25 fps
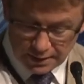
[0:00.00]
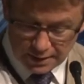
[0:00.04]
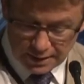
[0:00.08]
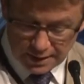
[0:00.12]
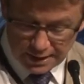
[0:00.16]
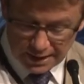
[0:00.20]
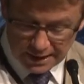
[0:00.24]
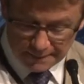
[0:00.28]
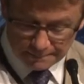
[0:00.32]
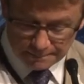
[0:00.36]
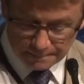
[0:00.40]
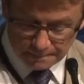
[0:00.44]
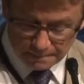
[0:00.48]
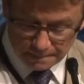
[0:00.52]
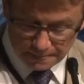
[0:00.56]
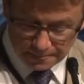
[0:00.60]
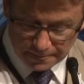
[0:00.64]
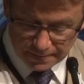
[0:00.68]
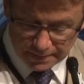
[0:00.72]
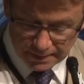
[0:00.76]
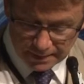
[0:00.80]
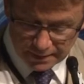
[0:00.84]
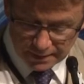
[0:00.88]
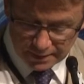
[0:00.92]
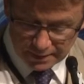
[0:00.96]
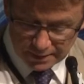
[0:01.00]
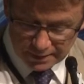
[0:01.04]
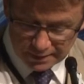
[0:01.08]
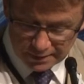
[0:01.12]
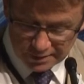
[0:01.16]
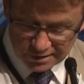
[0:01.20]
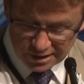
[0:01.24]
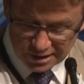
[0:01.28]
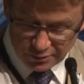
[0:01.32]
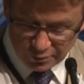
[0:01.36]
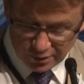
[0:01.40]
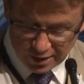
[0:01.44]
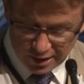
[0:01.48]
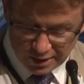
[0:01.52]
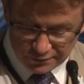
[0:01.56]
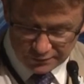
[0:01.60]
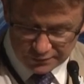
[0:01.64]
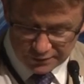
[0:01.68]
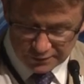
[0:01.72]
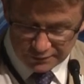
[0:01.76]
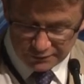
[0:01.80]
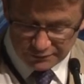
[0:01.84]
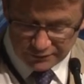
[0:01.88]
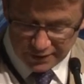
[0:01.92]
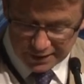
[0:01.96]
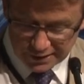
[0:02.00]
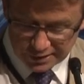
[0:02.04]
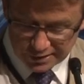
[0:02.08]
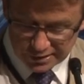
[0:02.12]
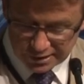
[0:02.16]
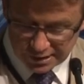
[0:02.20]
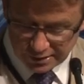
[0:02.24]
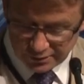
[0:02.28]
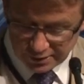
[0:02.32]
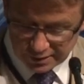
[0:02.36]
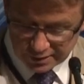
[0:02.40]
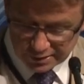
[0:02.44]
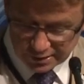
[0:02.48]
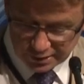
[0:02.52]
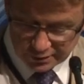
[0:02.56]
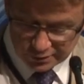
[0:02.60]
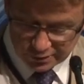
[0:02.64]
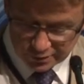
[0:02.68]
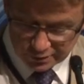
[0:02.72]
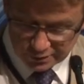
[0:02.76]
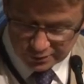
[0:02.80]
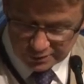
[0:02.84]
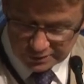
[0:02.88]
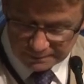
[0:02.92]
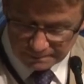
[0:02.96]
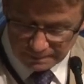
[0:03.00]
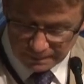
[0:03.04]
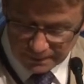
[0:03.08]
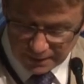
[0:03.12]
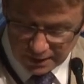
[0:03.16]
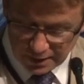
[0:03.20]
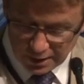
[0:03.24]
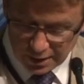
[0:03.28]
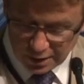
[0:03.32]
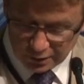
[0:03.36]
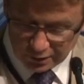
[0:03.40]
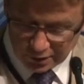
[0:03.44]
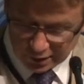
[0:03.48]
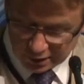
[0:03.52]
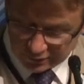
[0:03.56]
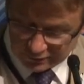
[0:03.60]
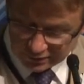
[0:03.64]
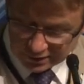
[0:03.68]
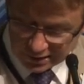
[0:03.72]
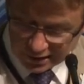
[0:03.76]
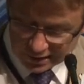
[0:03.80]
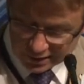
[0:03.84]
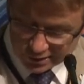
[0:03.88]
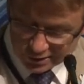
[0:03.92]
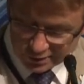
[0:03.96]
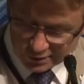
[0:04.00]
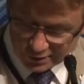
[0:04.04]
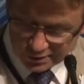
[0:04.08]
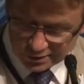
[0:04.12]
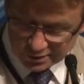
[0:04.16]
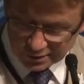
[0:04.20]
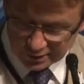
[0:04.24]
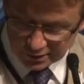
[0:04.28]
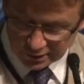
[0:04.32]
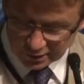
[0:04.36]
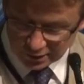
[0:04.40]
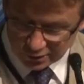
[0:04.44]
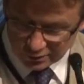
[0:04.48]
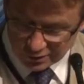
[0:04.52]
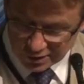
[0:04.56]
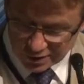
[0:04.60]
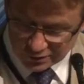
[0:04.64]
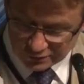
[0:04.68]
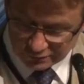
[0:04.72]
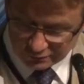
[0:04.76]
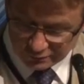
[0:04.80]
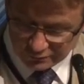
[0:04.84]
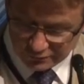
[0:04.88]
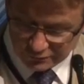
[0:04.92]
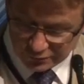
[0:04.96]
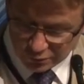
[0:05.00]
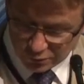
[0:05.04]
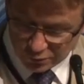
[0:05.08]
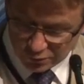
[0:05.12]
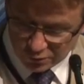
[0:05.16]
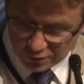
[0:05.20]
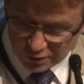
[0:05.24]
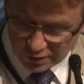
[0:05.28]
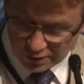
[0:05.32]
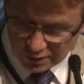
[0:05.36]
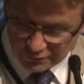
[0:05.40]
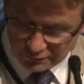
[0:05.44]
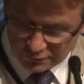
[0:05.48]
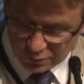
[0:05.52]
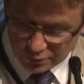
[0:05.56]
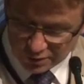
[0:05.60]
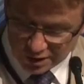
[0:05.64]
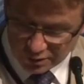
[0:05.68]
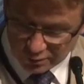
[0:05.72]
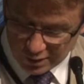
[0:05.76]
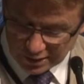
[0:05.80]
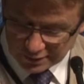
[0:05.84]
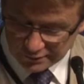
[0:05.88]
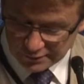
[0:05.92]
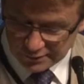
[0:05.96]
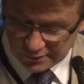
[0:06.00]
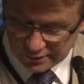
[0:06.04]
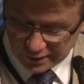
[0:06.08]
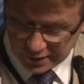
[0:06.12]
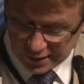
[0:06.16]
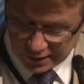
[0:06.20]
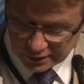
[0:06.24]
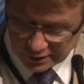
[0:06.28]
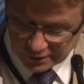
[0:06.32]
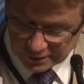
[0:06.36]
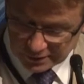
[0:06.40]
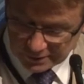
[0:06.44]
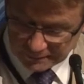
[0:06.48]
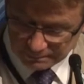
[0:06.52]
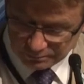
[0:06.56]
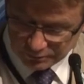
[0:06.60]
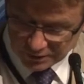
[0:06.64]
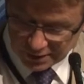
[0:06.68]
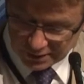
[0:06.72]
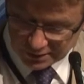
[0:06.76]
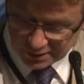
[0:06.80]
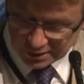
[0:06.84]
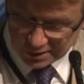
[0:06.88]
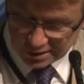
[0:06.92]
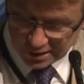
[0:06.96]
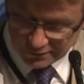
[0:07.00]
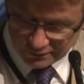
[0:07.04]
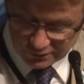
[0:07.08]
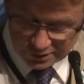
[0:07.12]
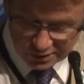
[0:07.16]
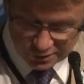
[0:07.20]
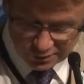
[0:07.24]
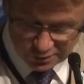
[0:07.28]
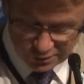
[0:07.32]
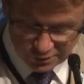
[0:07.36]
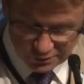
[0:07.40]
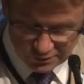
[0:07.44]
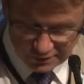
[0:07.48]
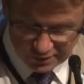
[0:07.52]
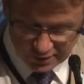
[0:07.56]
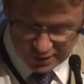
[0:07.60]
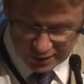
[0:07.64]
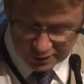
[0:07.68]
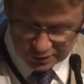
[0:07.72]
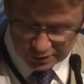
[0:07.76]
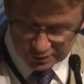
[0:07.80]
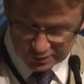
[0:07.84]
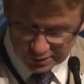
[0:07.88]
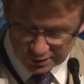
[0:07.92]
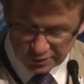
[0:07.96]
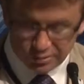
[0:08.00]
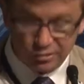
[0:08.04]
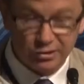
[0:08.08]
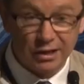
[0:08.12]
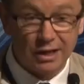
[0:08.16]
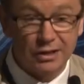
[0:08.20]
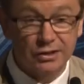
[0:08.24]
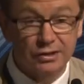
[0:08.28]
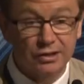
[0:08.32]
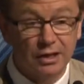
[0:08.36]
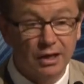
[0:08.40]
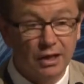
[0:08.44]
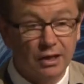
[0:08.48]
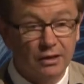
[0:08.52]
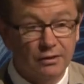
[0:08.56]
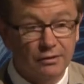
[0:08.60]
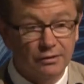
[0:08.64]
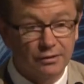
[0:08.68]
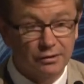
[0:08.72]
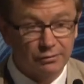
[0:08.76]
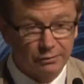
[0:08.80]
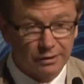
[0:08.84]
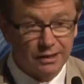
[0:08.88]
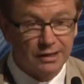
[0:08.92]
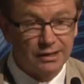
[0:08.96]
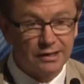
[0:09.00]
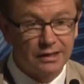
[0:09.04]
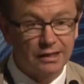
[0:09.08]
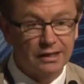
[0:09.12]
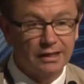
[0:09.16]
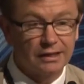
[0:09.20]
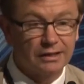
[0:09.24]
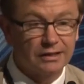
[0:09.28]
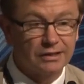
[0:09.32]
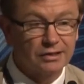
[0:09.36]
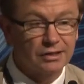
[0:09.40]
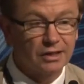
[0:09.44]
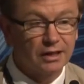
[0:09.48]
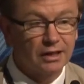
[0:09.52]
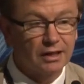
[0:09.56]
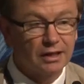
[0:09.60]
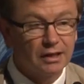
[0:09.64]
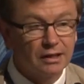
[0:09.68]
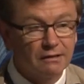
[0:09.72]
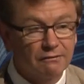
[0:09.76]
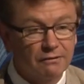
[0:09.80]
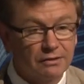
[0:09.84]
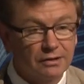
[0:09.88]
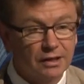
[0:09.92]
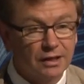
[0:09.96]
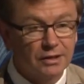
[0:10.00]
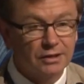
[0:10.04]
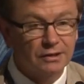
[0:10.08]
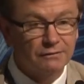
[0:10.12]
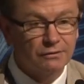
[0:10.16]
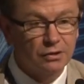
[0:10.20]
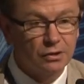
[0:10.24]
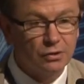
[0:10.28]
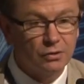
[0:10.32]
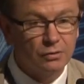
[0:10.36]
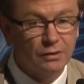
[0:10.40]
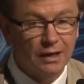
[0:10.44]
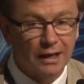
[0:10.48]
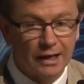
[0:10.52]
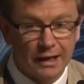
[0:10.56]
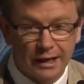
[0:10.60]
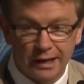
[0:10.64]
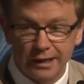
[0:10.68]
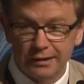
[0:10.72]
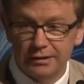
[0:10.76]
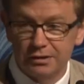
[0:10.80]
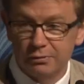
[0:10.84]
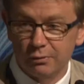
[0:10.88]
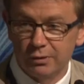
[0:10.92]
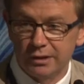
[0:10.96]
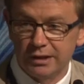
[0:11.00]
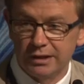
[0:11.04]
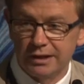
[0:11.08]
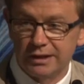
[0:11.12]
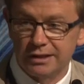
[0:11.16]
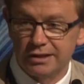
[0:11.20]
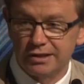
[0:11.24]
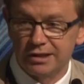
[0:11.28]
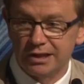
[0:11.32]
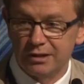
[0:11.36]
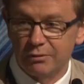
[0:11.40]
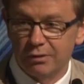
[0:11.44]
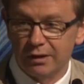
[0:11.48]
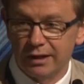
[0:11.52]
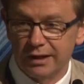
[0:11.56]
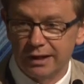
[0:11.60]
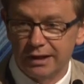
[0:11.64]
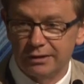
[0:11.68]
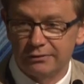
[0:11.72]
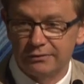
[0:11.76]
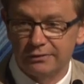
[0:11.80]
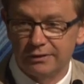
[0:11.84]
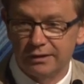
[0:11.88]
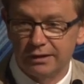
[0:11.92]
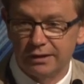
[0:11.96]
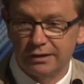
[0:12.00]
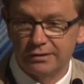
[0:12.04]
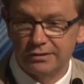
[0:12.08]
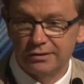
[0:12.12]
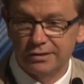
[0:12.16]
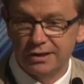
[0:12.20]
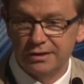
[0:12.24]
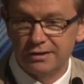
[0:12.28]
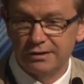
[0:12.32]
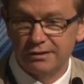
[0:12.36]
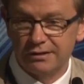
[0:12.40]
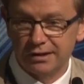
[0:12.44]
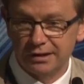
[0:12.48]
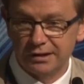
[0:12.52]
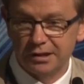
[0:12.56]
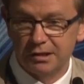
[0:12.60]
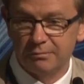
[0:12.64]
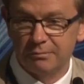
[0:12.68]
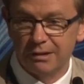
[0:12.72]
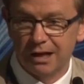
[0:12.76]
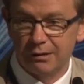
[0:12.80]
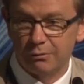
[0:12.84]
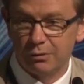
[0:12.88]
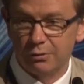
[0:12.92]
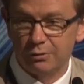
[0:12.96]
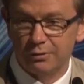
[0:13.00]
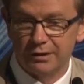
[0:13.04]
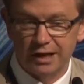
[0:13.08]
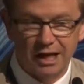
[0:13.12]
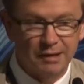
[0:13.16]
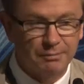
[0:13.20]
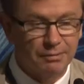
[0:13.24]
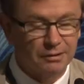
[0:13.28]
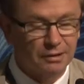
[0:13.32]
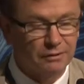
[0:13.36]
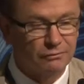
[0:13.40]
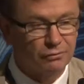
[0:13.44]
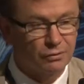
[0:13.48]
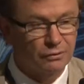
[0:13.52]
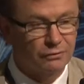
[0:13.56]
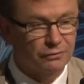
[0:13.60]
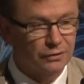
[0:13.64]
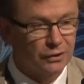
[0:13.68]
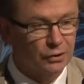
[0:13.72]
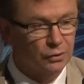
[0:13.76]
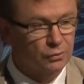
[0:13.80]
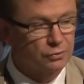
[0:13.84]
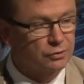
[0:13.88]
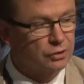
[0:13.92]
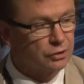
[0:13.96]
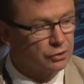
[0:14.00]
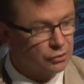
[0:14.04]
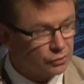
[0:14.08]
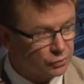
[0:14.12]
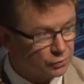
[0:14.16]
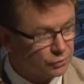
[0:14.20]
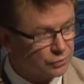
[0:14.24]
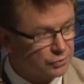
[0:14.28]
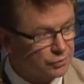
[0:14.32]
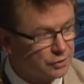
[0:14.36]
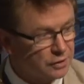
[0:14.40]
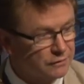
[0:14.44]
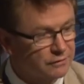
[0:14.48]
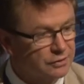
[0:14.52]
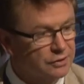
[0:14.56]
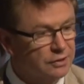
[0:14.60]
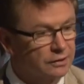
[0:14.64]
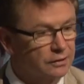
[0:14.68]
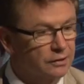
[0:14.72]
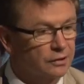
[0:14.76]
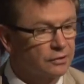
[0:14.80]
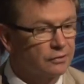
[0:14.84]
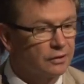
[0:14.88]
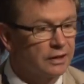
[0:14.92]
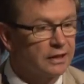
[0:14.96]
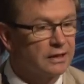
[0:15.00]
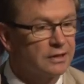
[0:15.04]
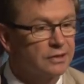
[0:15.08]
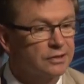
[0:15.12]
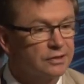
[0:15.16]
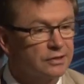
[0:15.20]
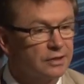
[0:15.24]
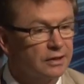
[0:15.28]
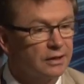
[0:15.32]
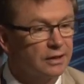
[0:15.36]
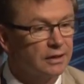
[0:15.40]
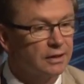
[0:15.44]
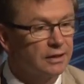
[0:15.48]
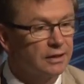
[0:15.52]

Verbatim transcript: um, CYF faced serious issues notifications had increased from 41,000 to 72,000 in just three years. For those of you who aren't working at CYF, just think about what would happen if referrals to your service increased